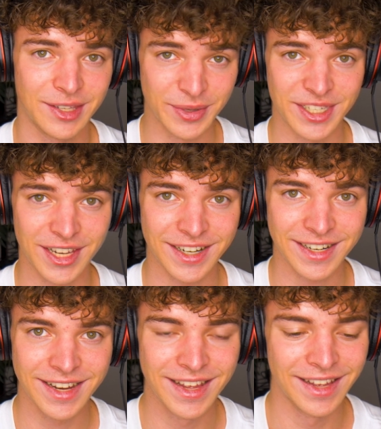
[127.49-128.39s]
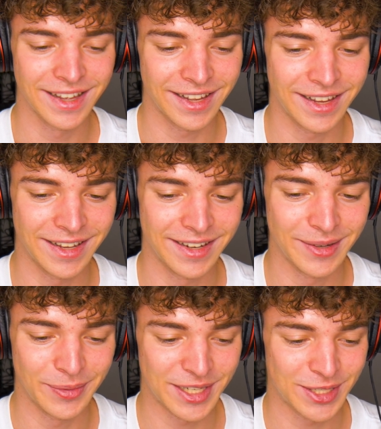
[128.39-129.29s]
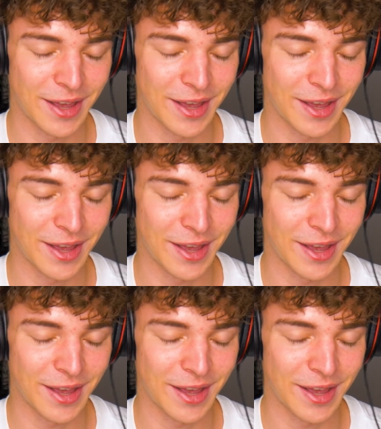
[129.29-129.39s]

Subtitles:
to each other, in which